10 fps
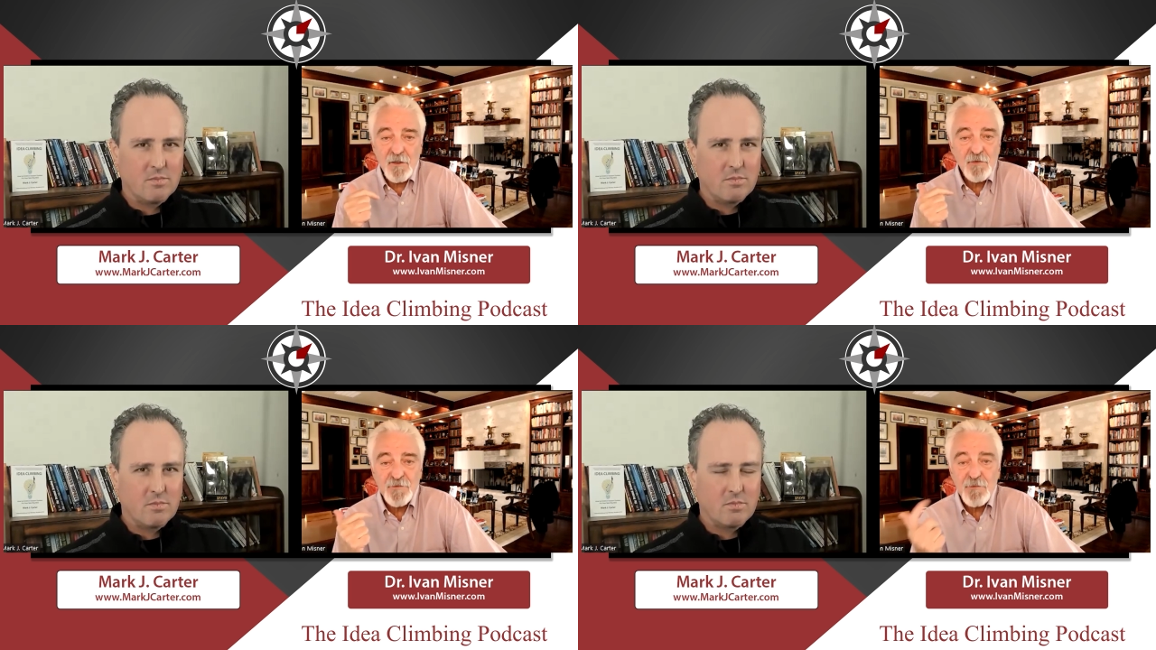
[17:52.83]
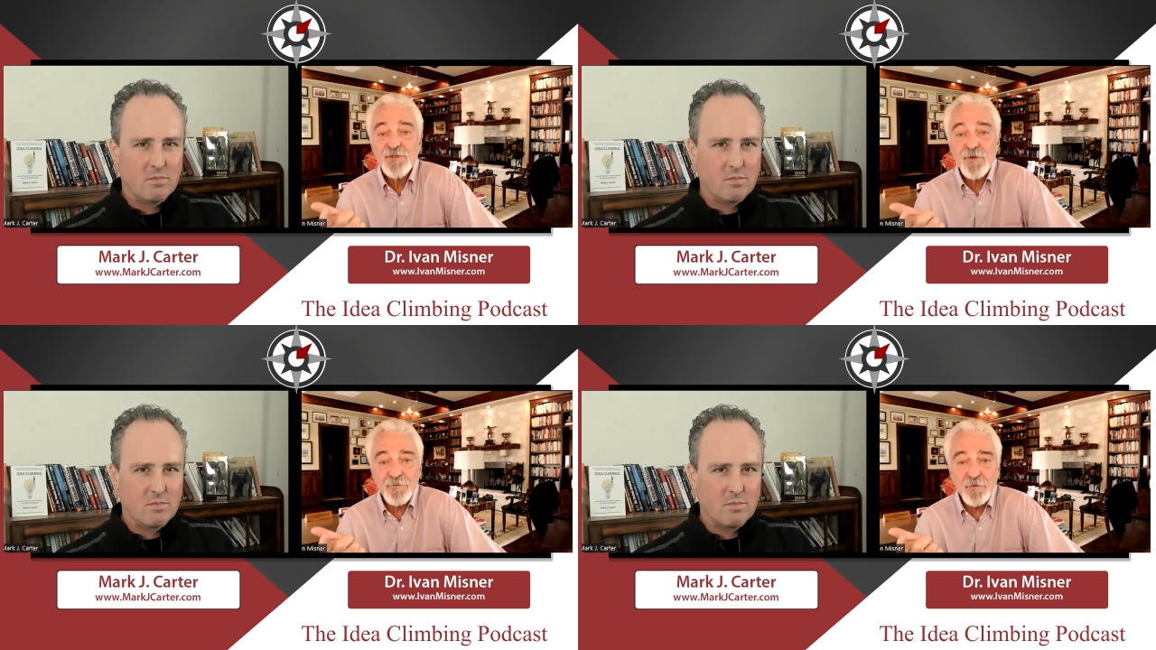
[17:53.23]
Speaker 1: closing
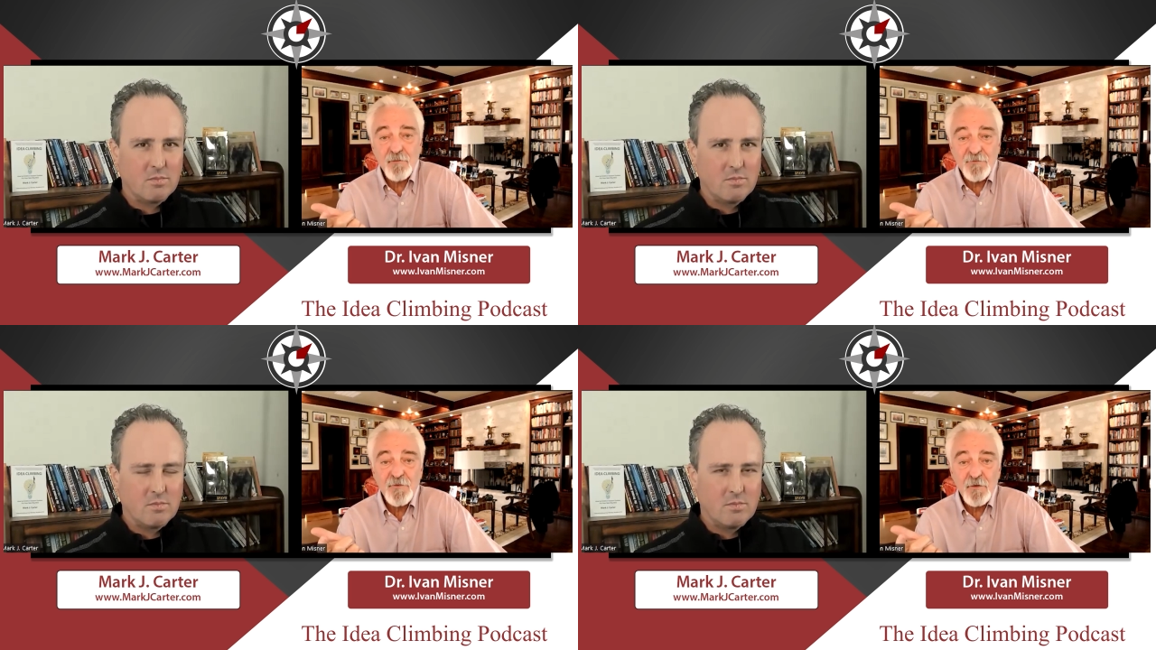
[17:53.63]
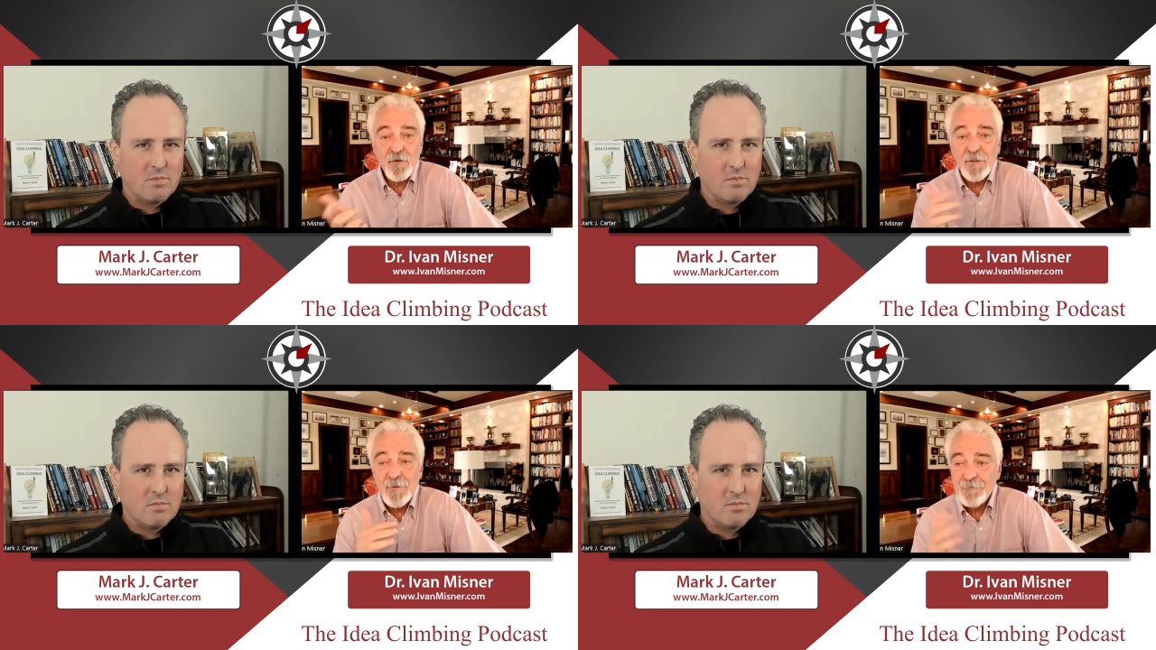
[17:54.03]
ratio of a
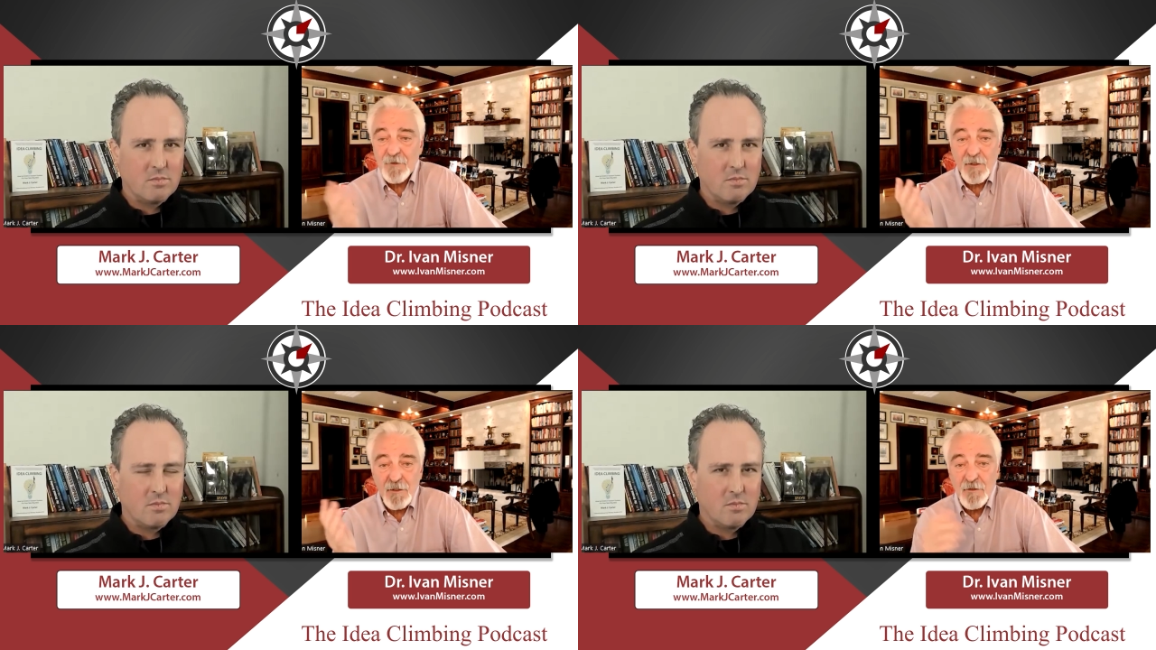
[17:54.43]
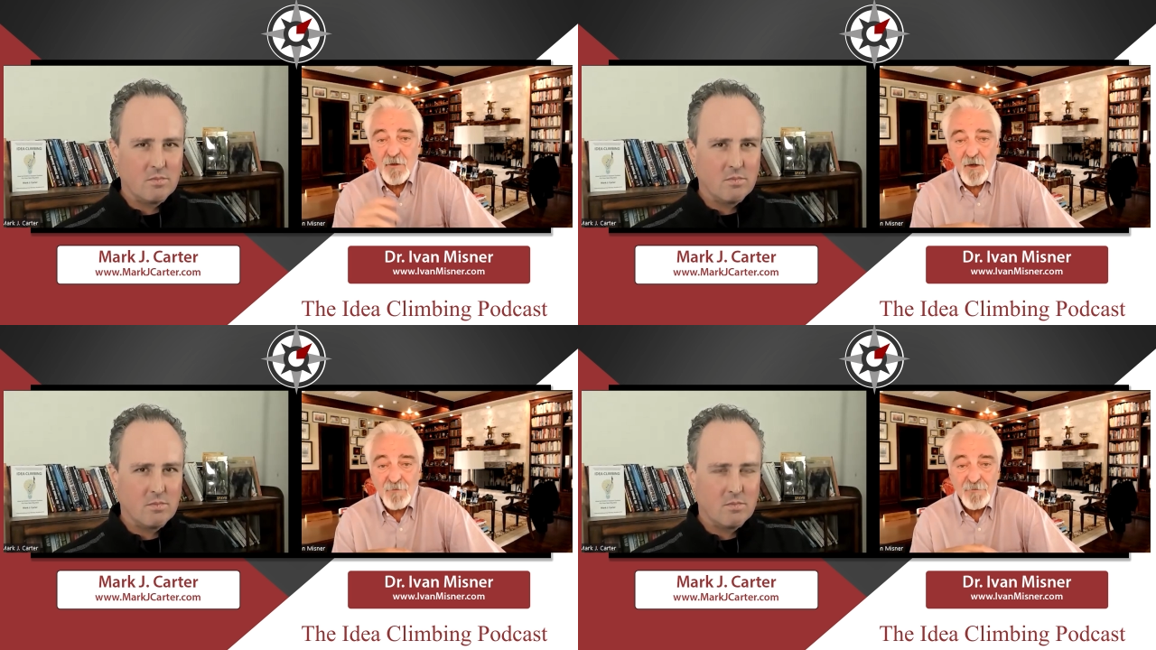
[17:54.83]
referral than
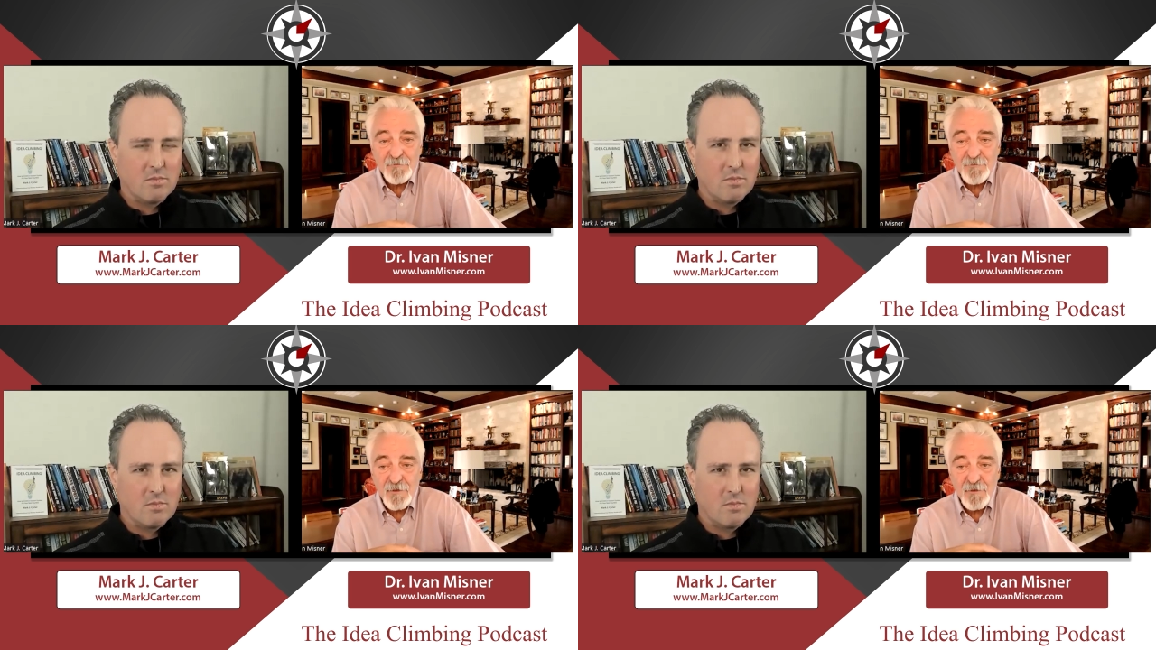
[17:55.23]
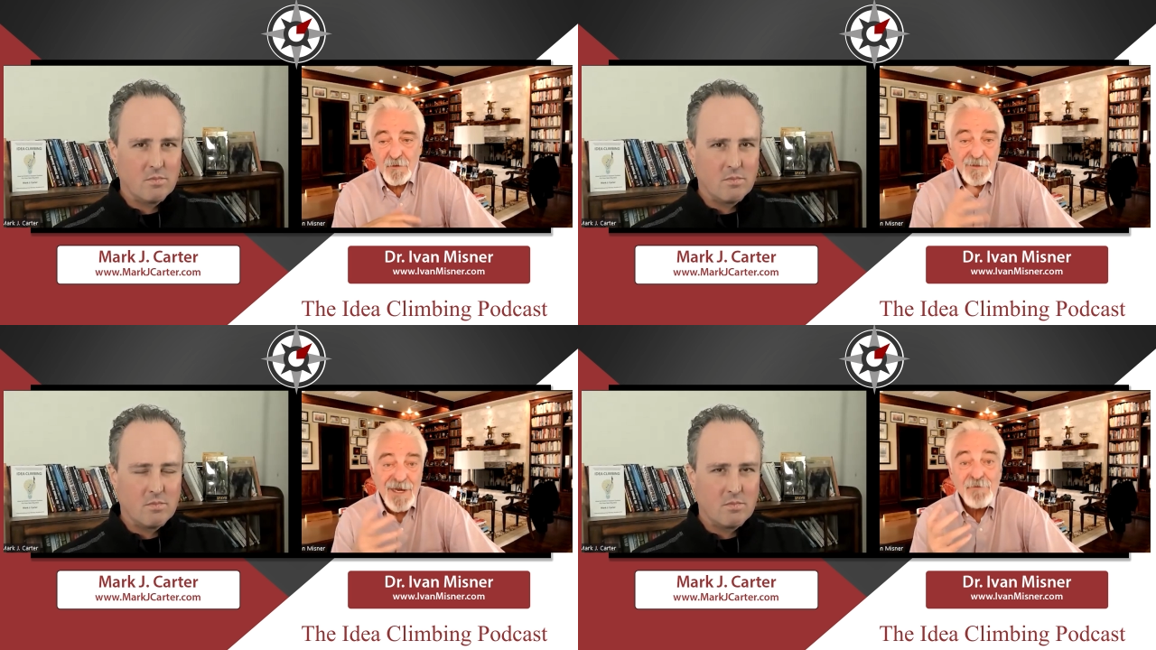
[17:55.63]
off of uh,
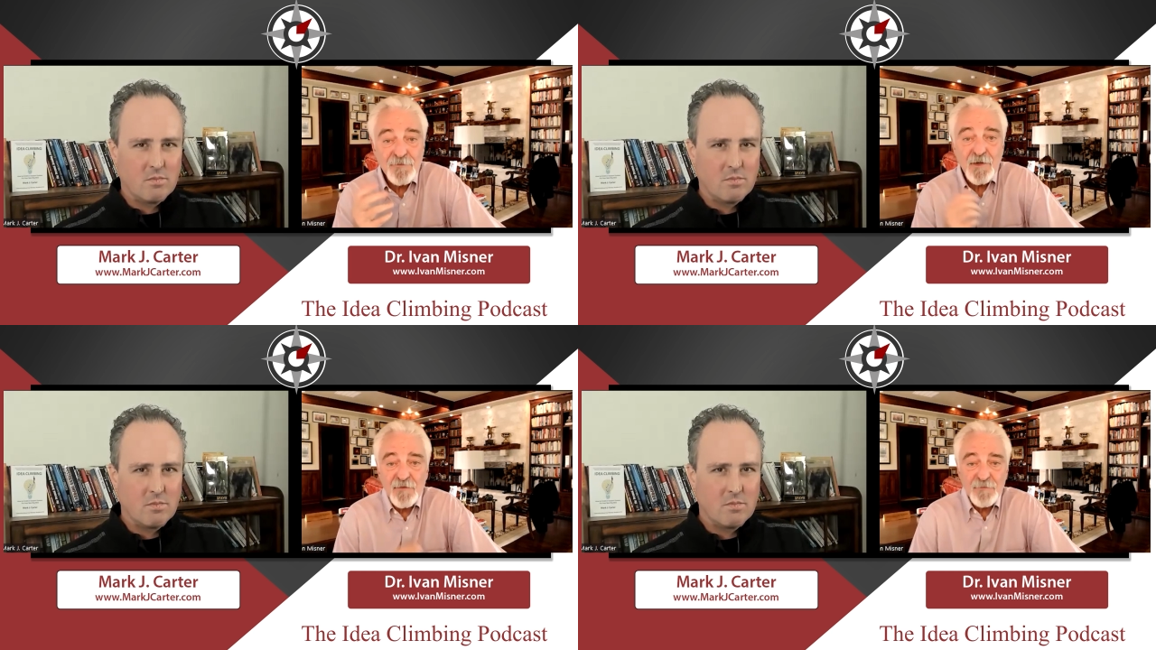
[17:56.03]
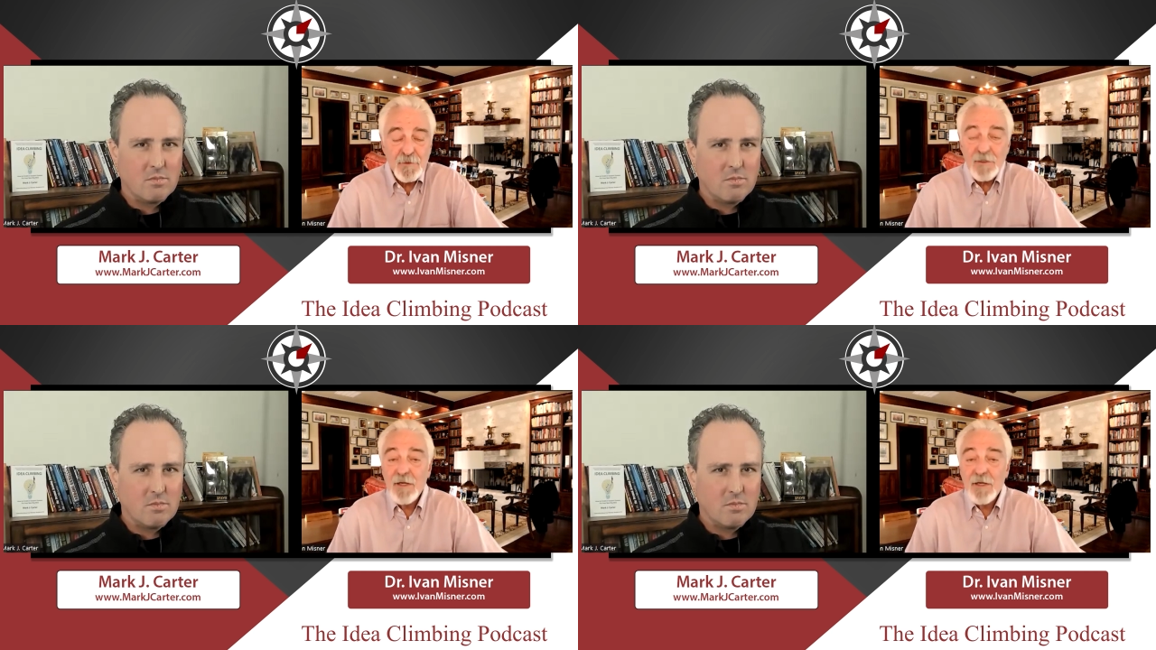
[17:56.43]
an advertisement.